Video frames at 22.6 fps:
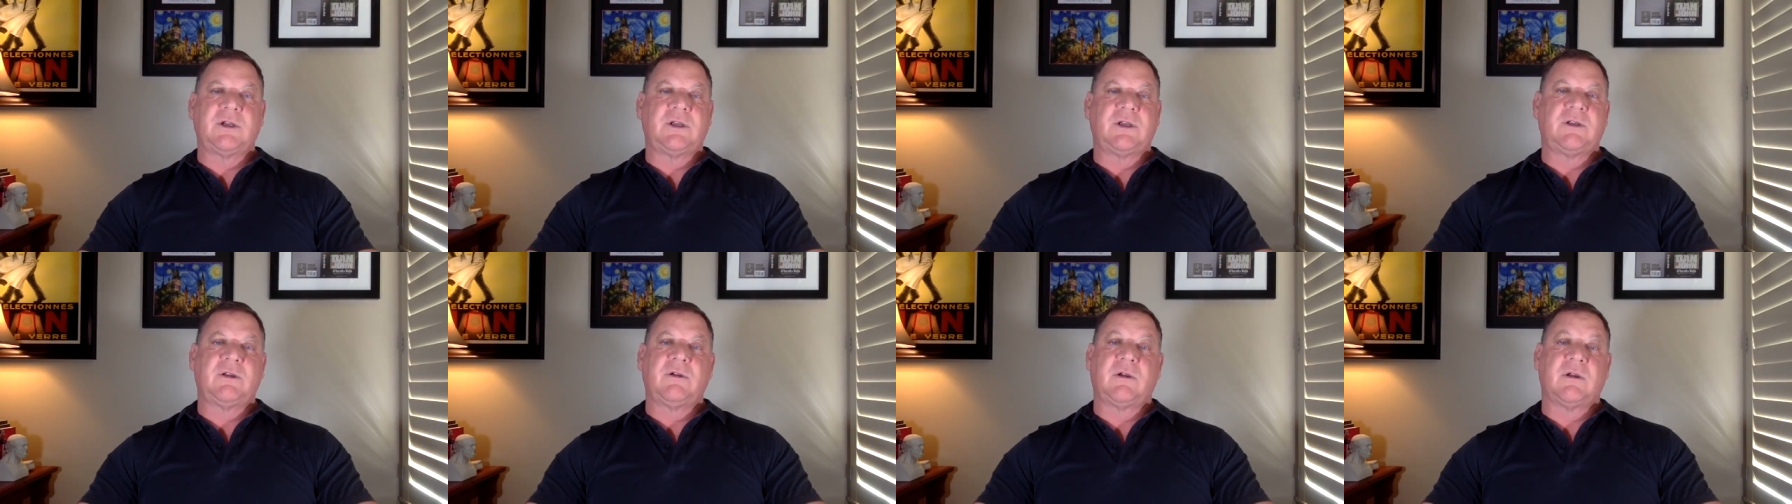
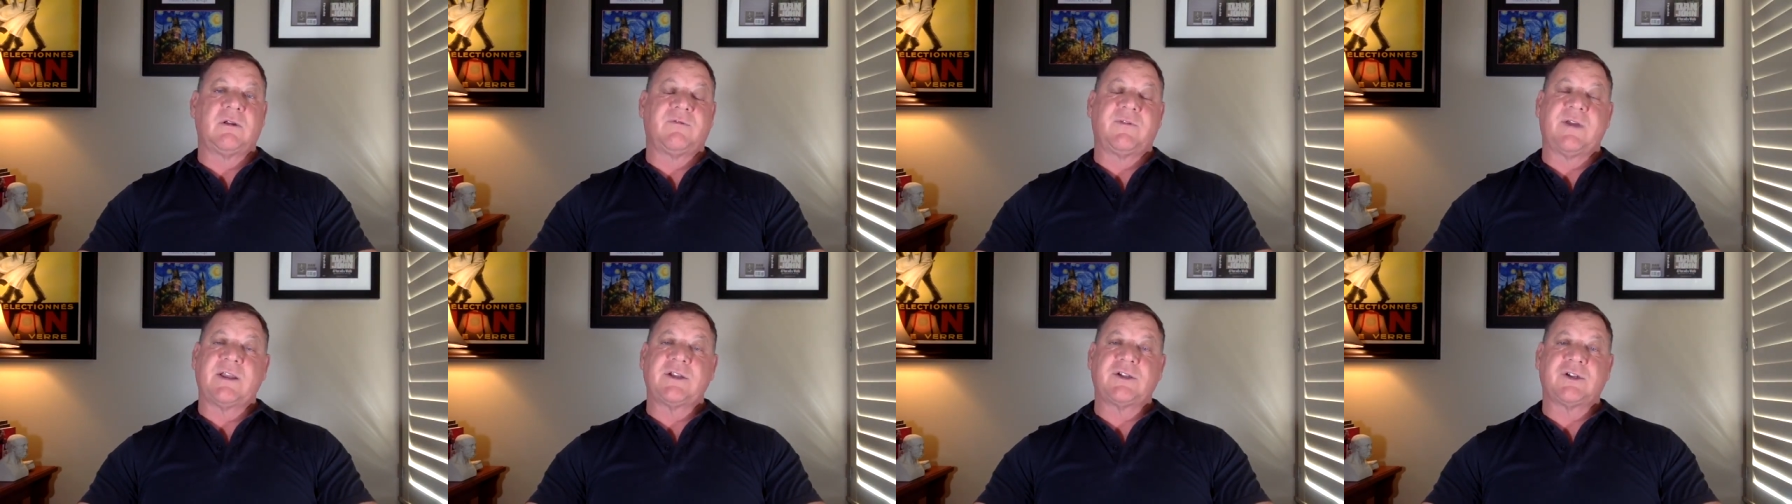you do
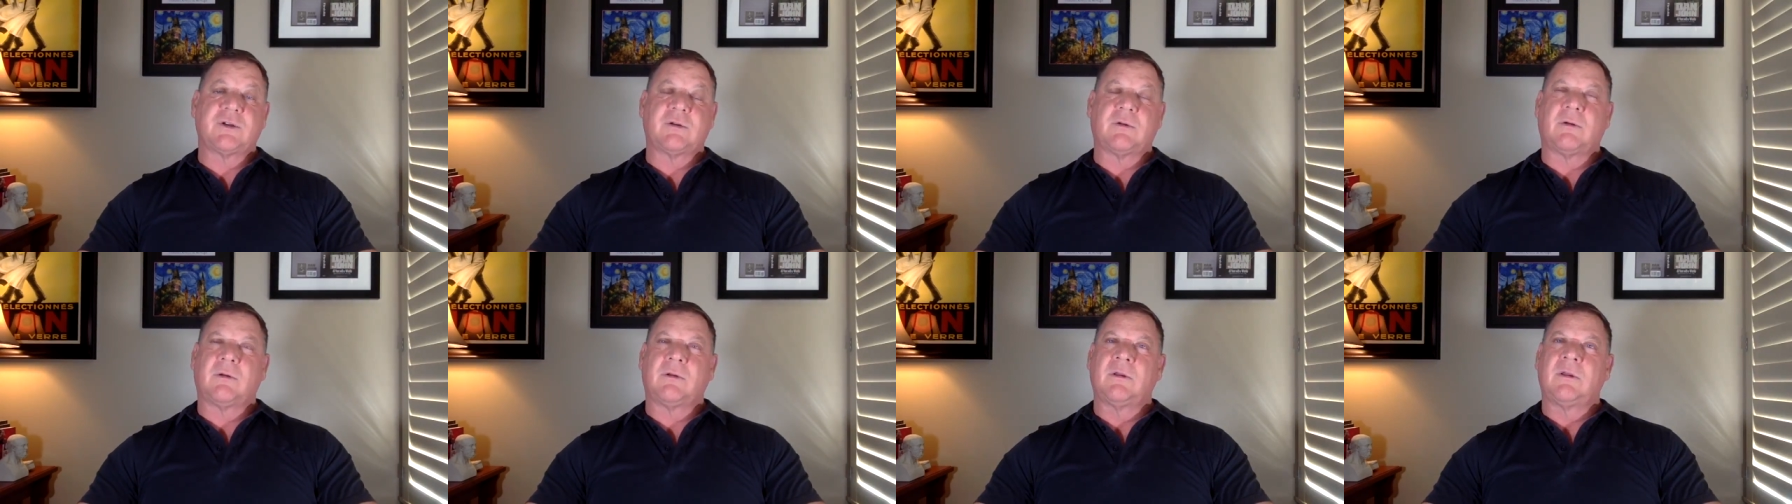
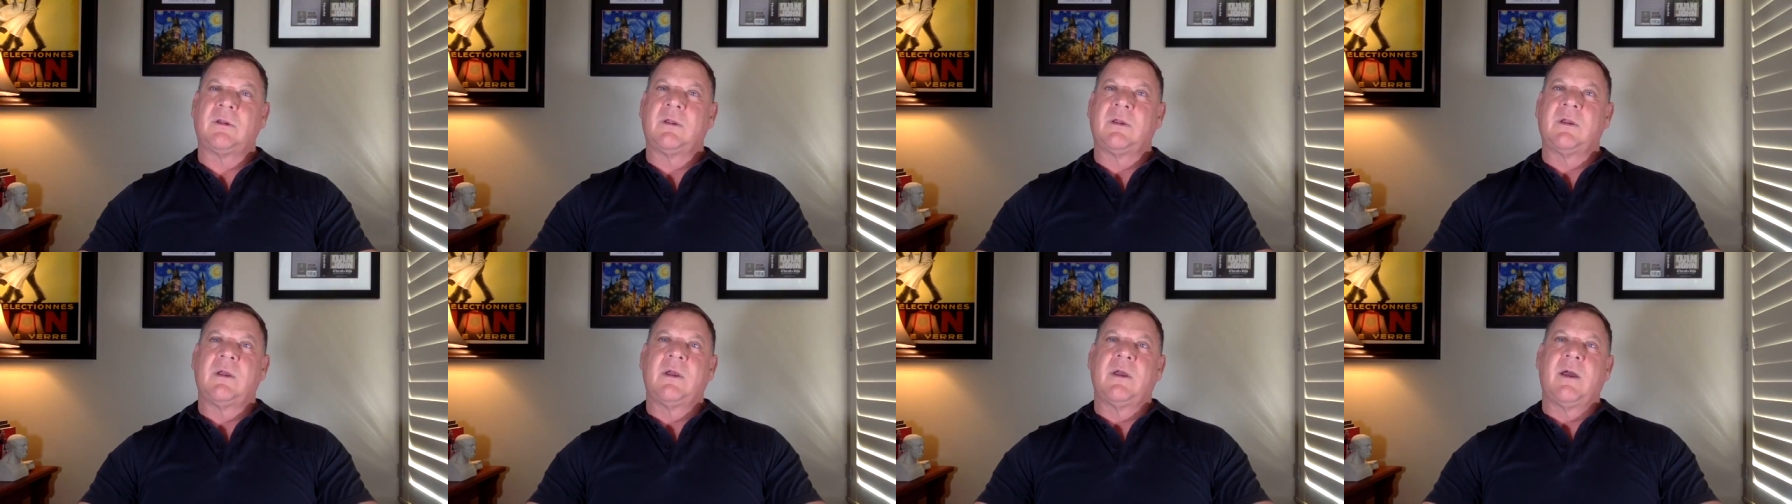conventional.
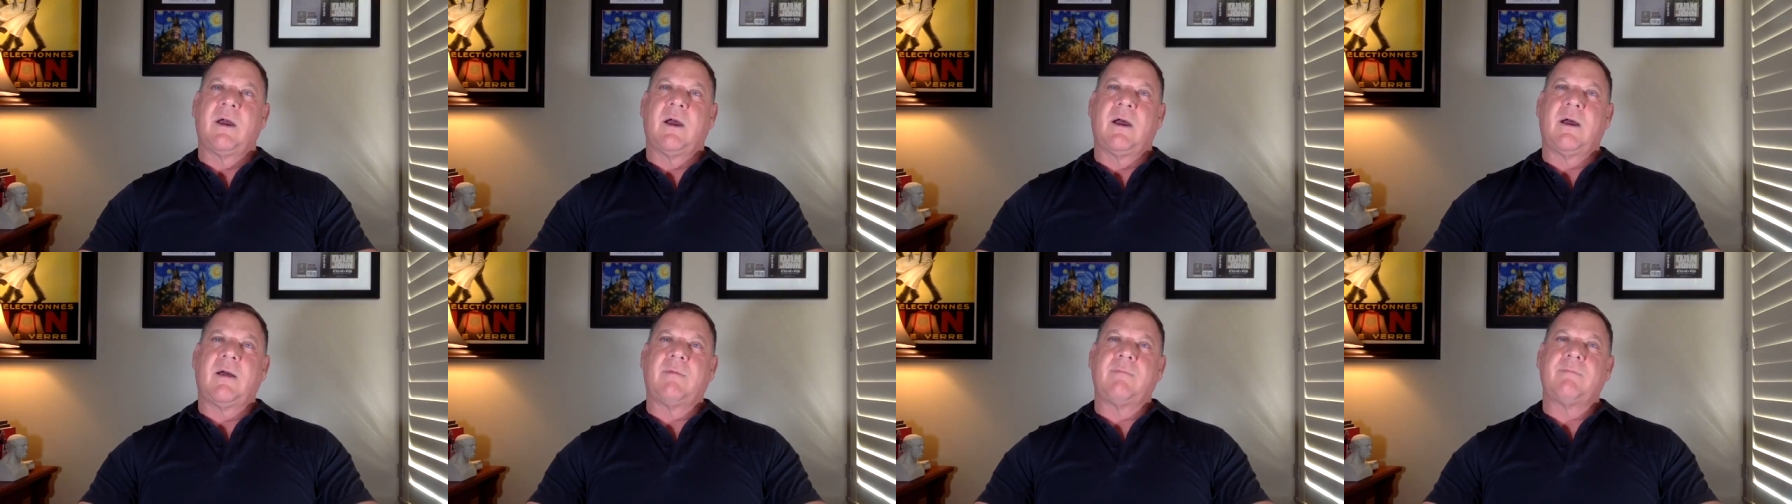
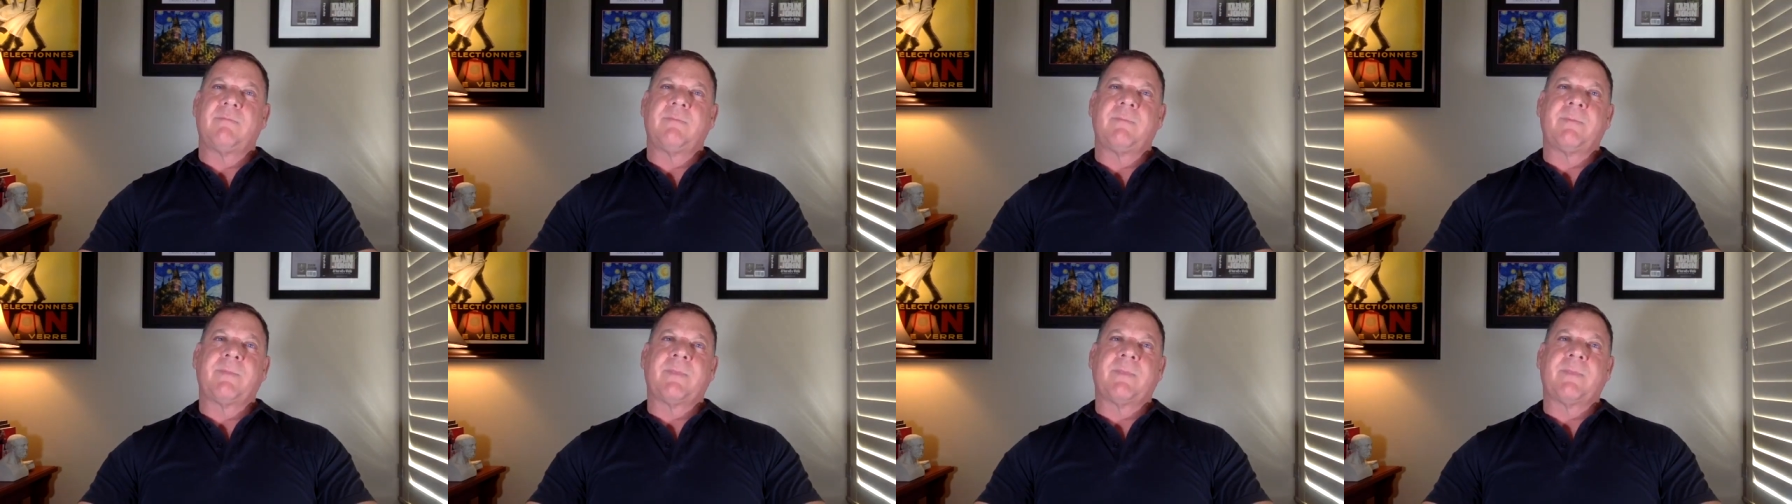Um,